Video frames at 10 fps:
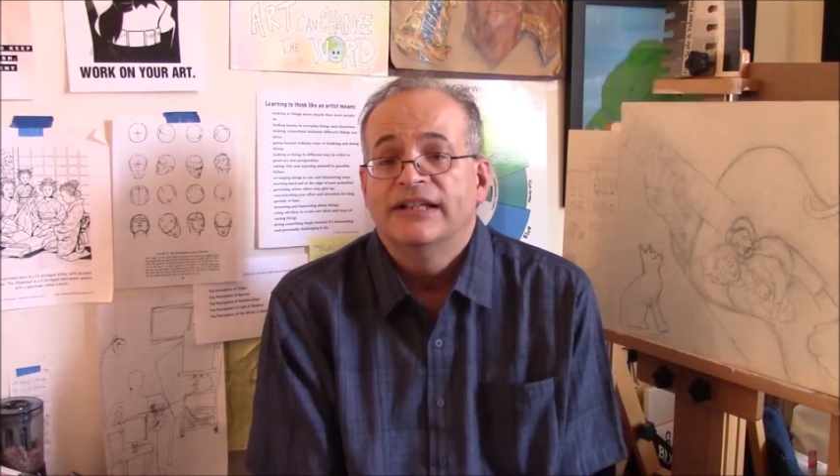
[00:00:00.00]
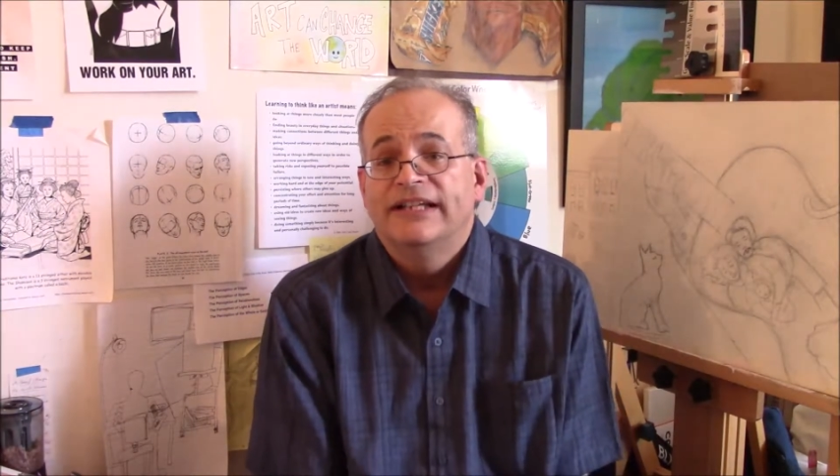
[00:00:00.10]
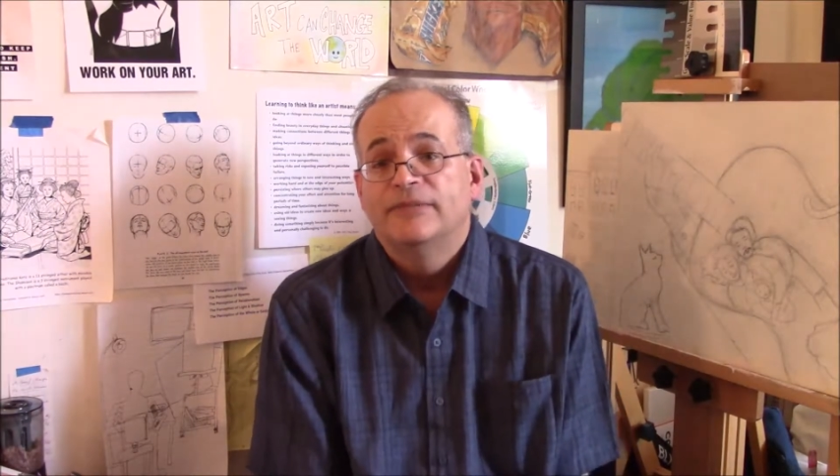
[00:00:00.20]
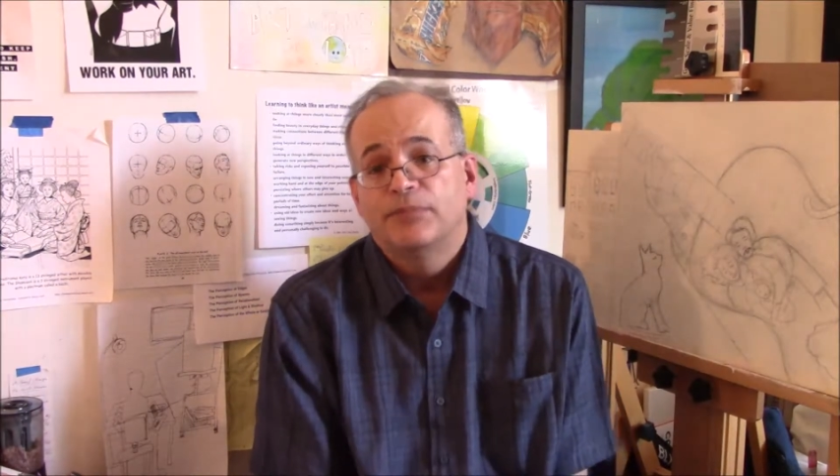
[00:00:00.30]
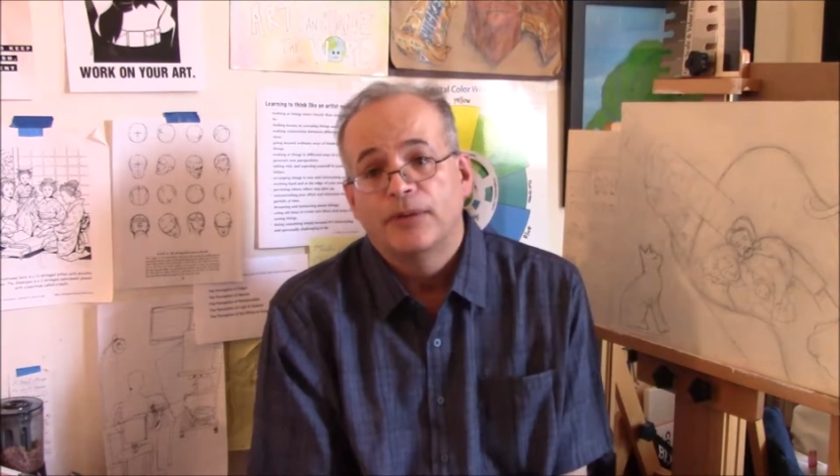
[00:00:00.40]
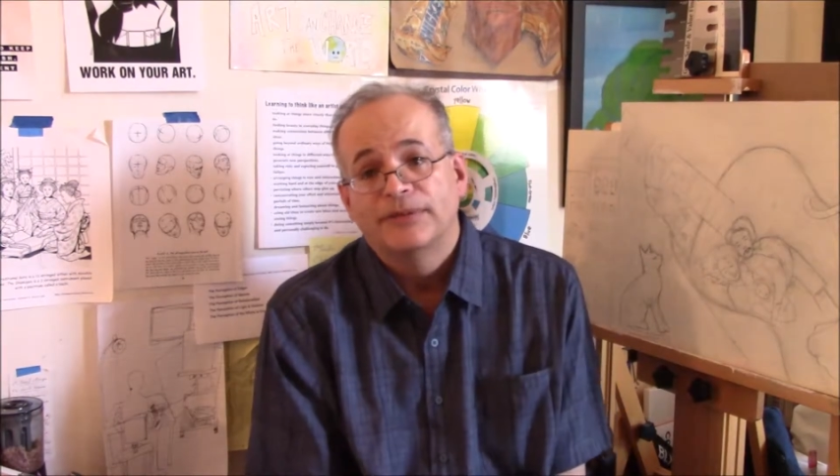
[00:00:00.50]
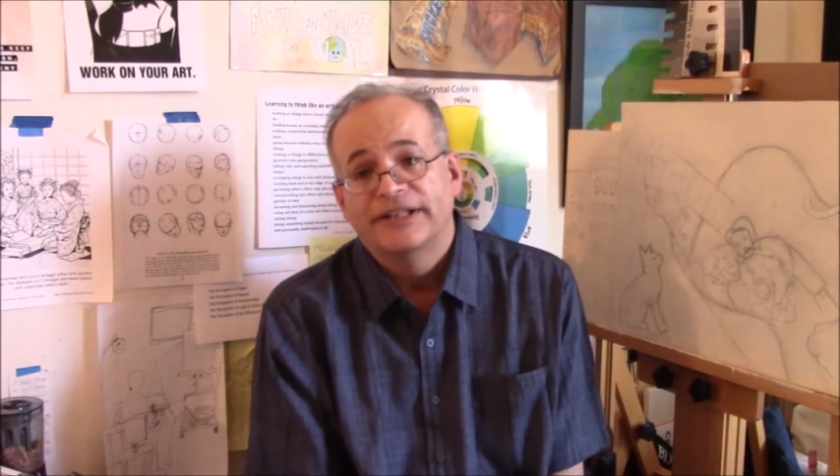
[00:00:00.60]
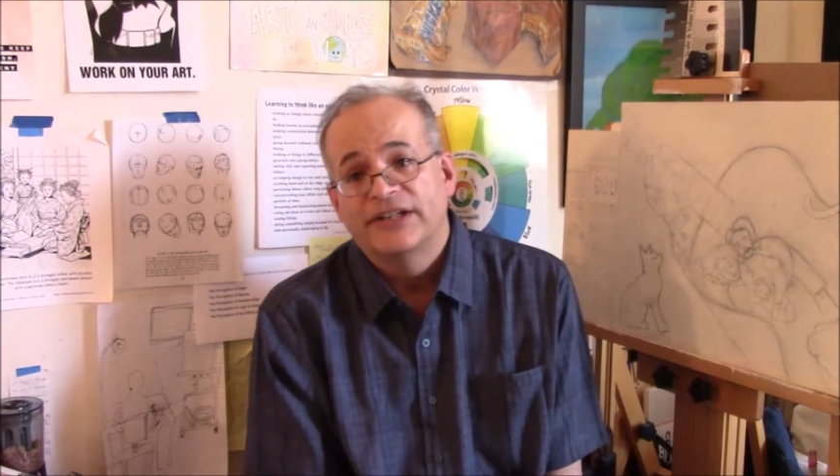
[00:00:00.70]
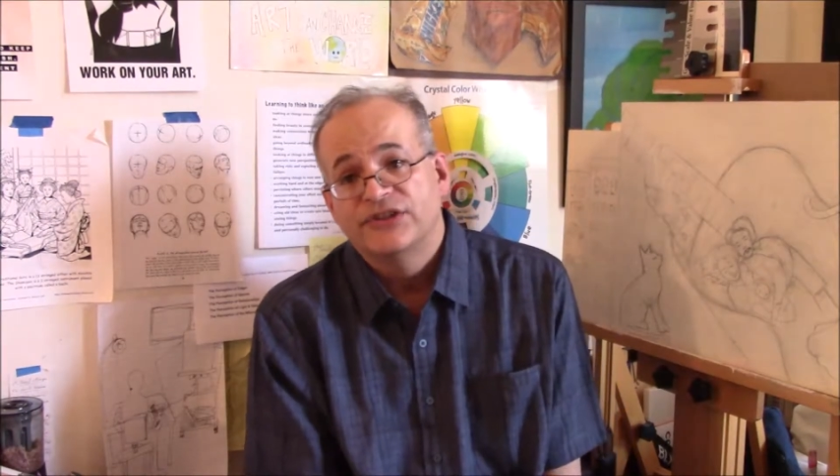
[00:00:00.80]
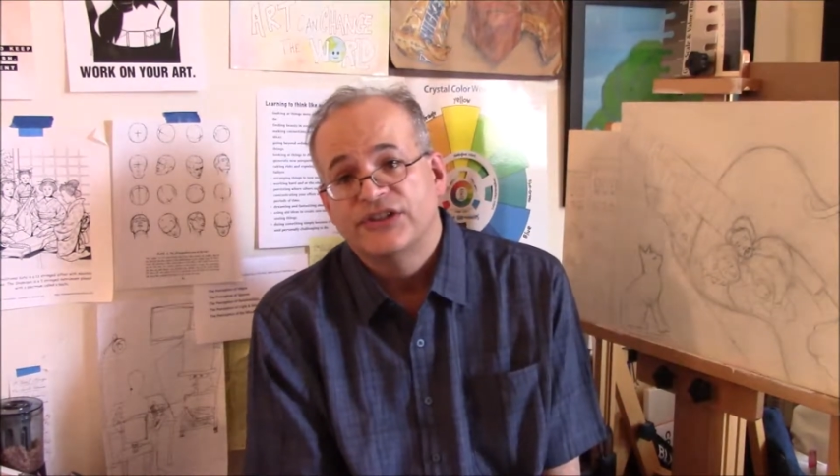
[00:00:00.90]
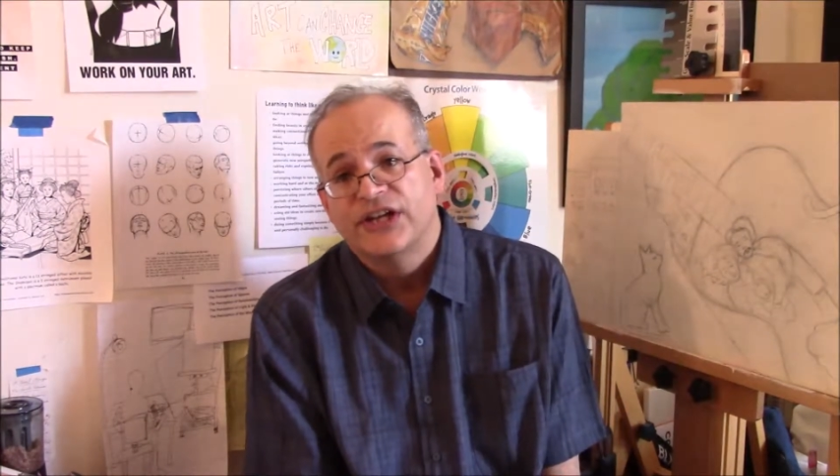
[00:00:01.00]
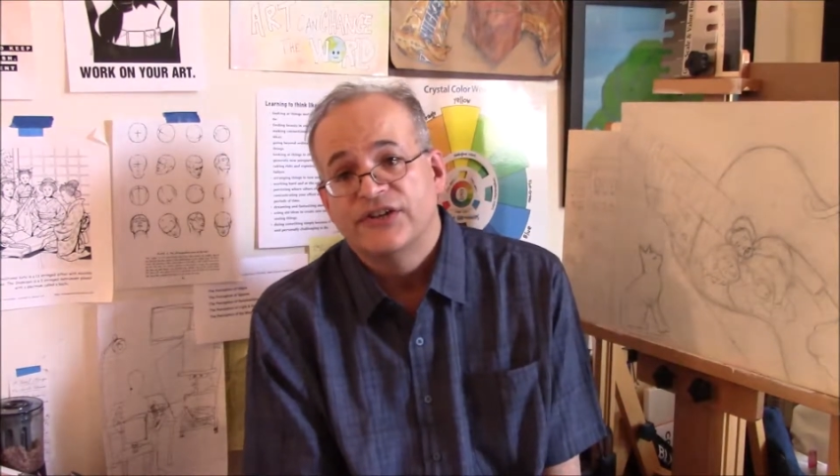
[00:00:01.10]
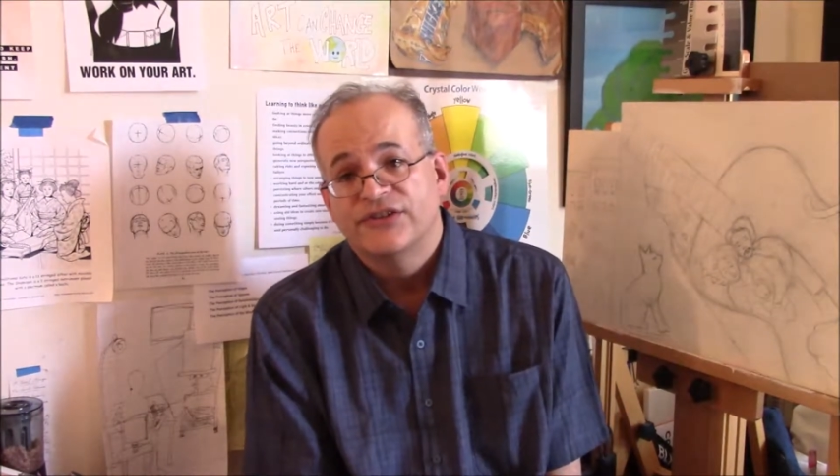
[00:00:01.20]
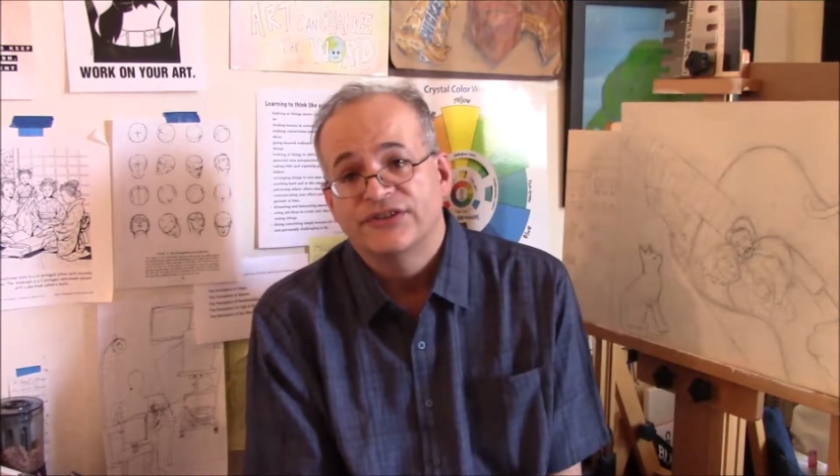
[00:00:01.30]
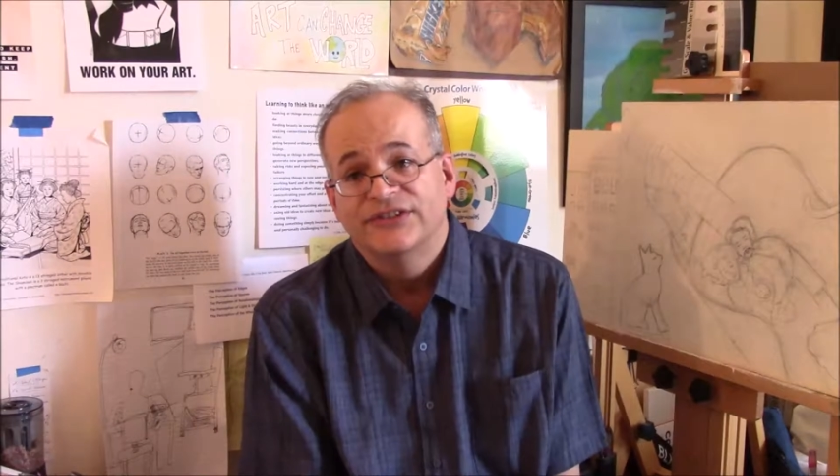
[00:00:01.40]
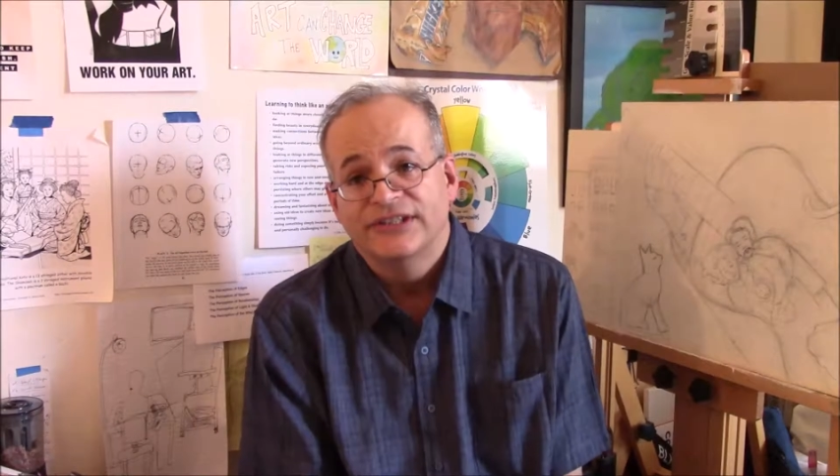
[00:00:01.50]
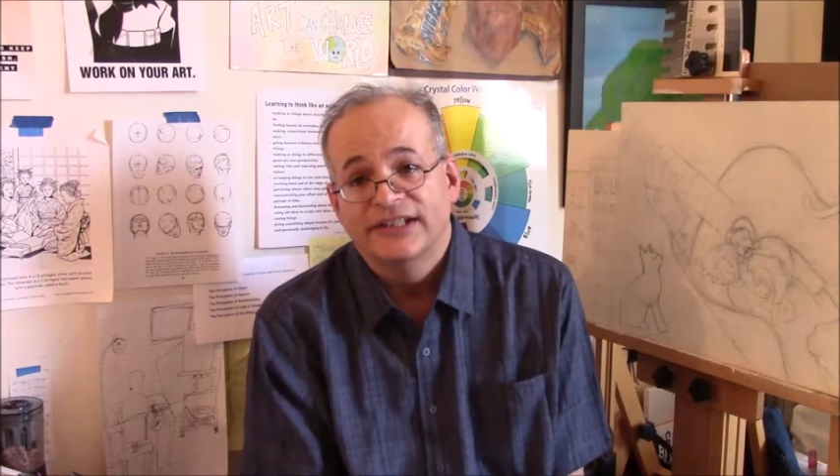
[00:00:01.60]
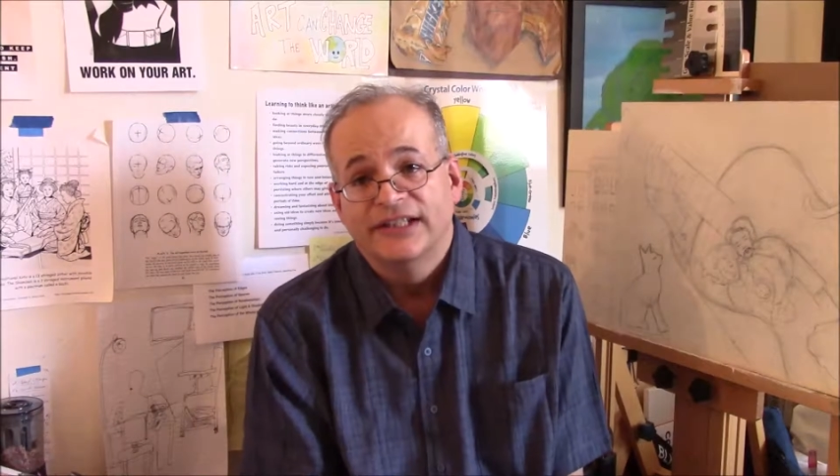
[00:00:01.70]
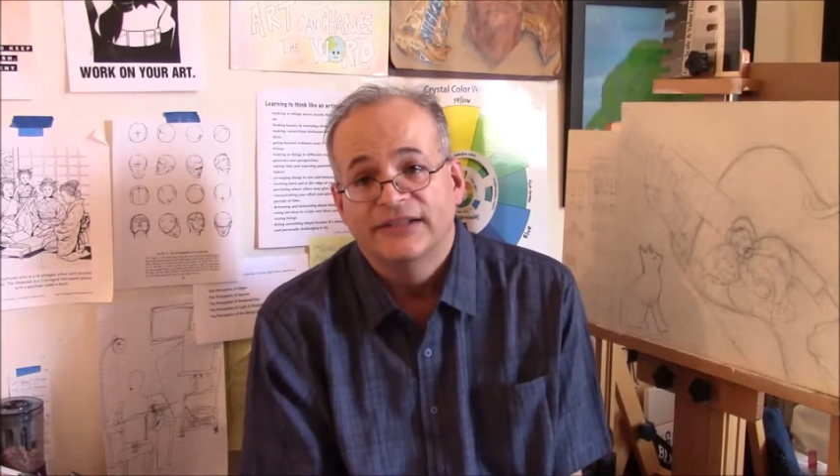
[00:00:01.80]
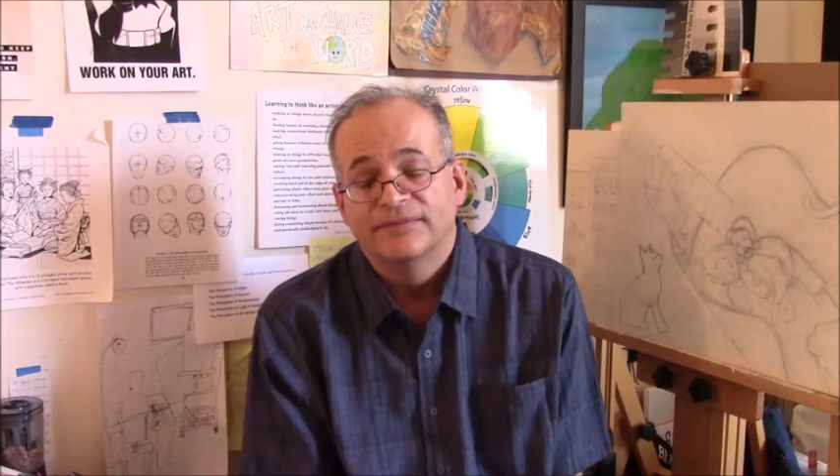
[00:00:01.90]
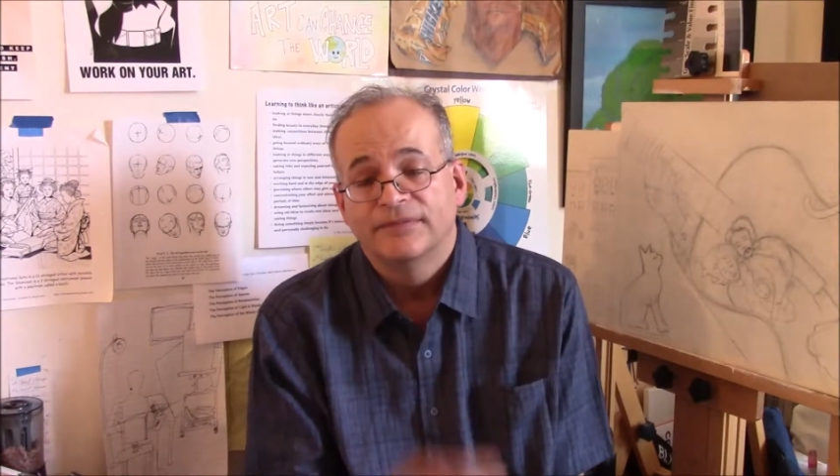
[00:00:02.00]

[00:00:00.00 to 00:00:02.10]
in public education today